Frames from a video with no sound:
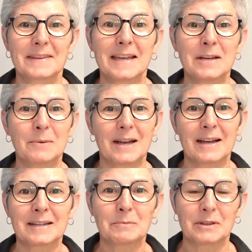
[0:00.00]
Anyway,
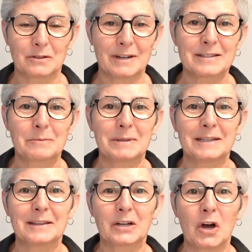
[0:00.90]
I can put the recipe
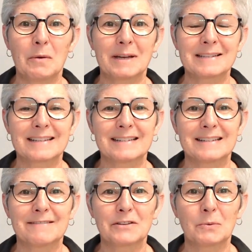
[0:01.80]
in the comments,
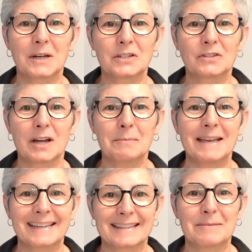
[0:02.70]
and if you want to try
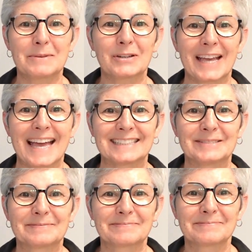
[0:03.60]
making them, you can.
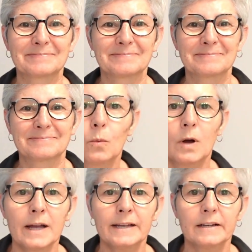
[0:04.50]

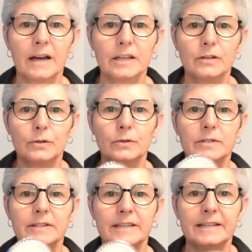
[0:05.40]
Why did I
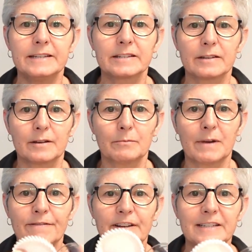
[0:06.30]
use these
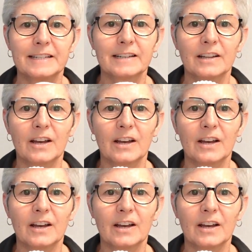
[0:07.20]
muffin tin